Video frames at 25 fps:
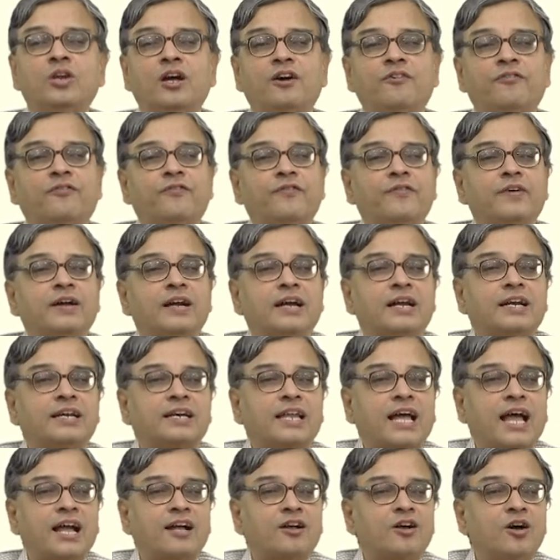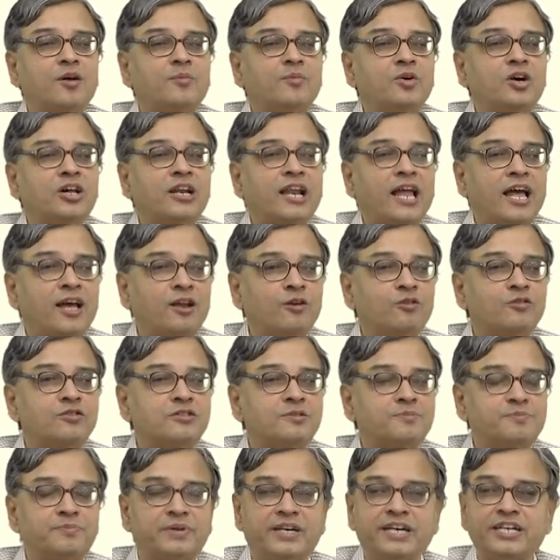of Tacoma
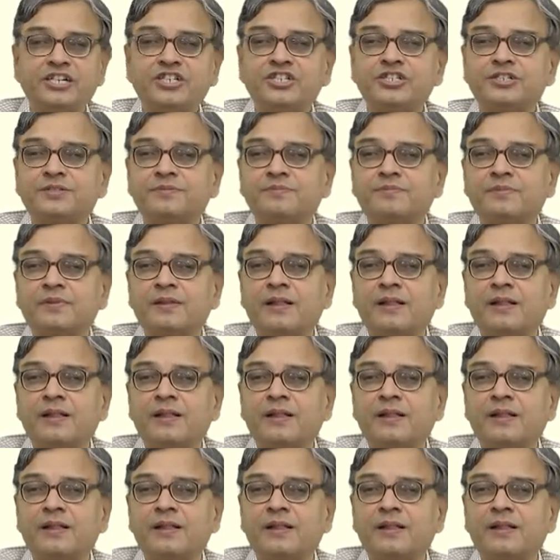Narrows Bridge,